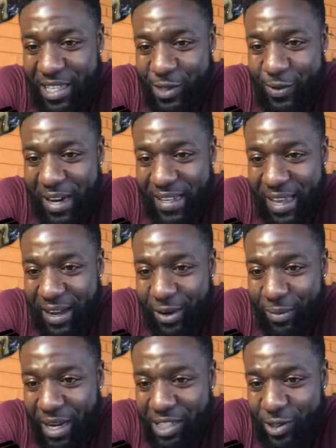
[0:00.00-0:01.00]
right now.
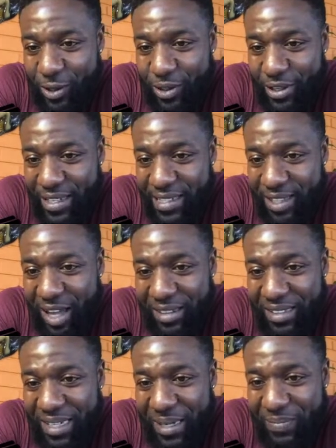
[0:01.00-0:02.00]
My shoulder is
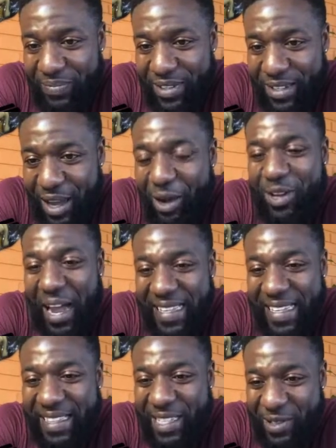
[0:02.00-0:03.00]
locked up. Oh, I
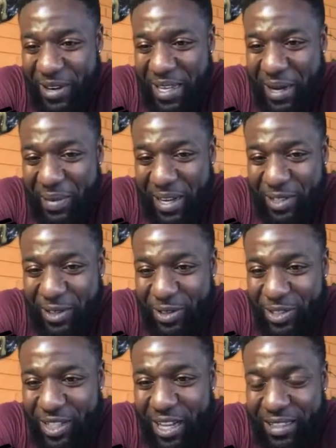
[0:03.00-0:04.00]
need this right now. My shoulder
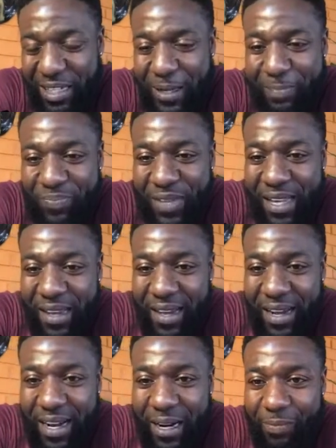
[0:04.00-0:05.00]
is locked up."
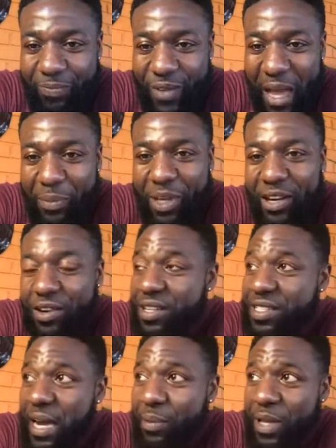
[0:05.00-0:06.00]
I'm
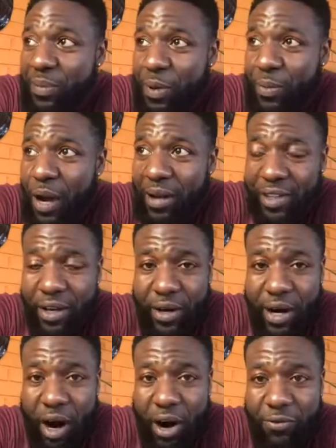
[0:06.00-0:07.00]
curious how many people out
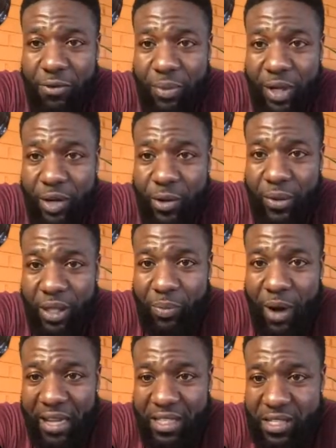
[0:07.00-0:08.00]
there are familiar with the
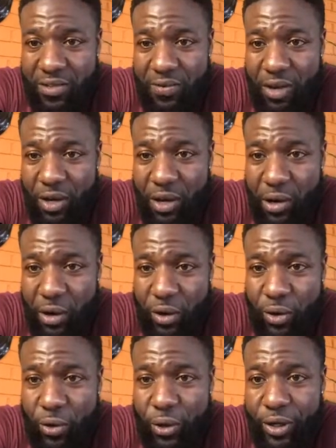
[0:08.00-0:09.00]
practice of yoga or
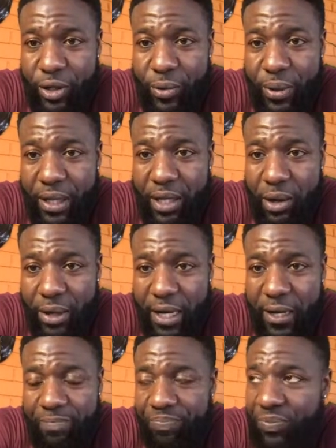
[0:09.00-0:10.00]
who are doing
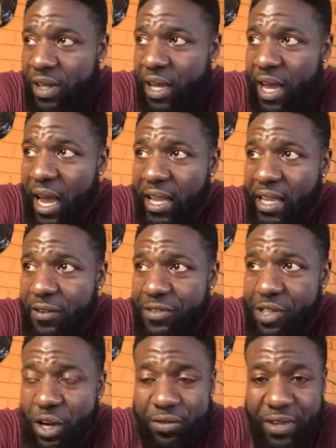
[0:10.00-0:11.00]
yoga. And if
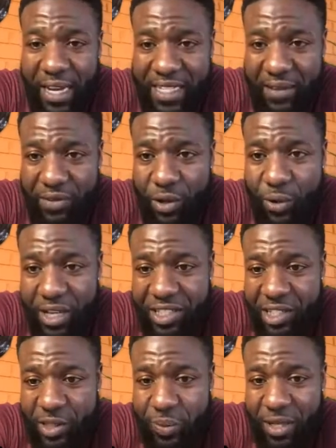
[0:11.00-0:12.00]
so, if you guys have any
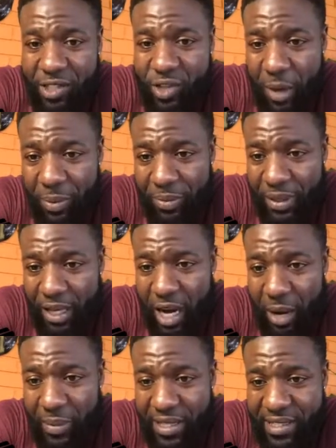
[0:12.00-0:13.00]
questions, please drop them in the
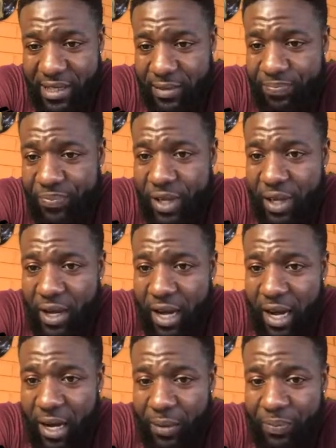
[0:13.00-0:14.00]
comments and
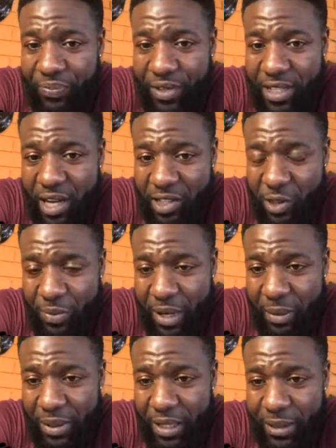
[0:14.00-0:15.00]
Natasha will be
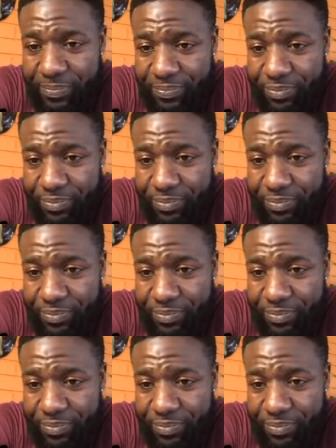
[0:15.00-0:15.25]
able to